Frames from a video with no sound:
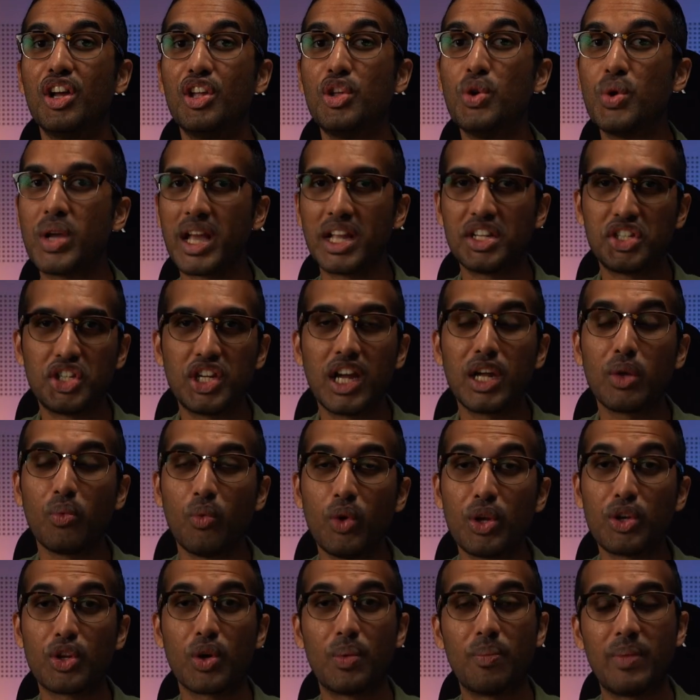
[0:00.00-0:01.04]
You can check
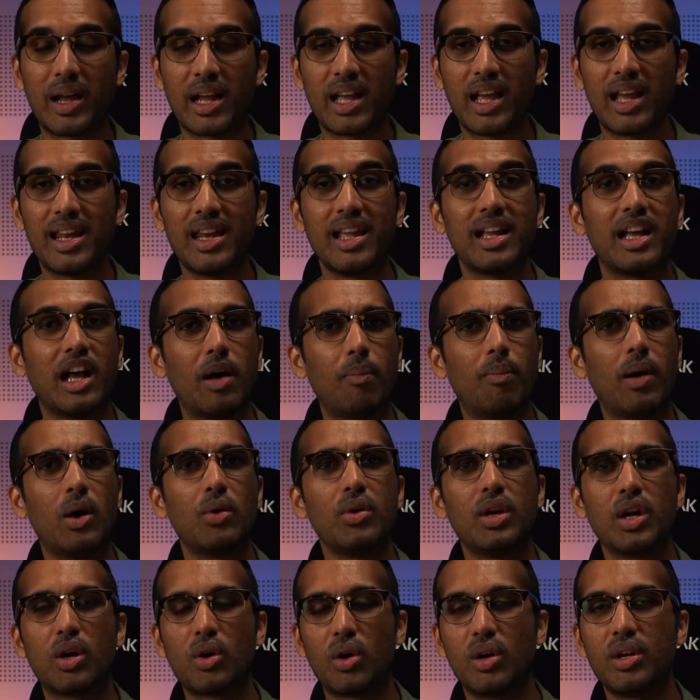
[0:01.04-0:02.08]
with your mechanic
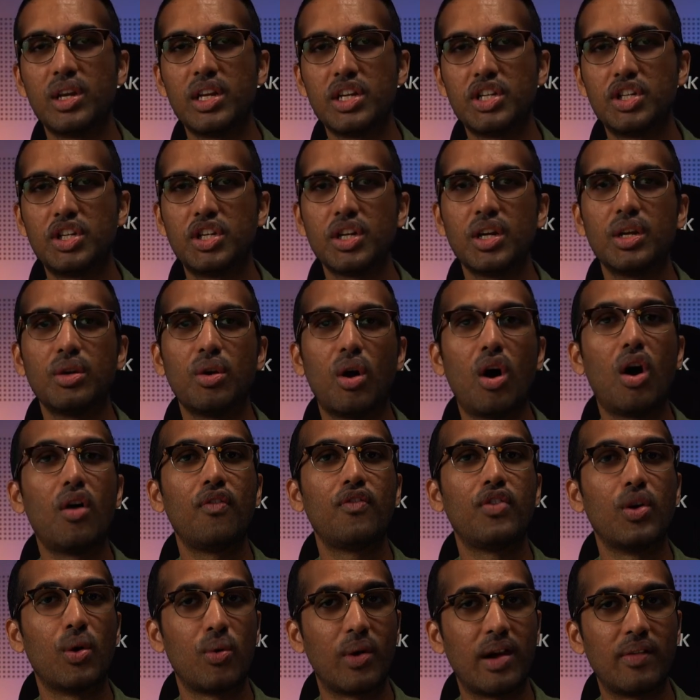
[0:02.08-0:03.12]
about the condition
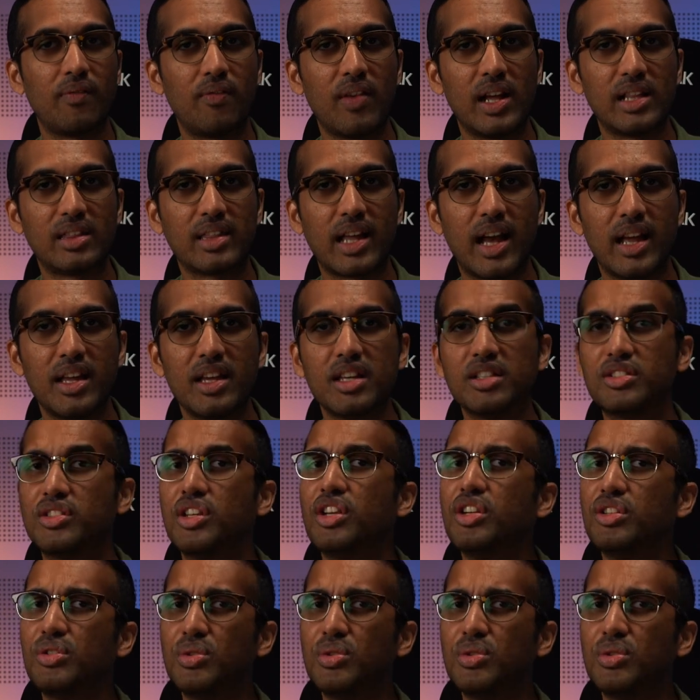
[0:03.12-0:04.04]
of your run flat tires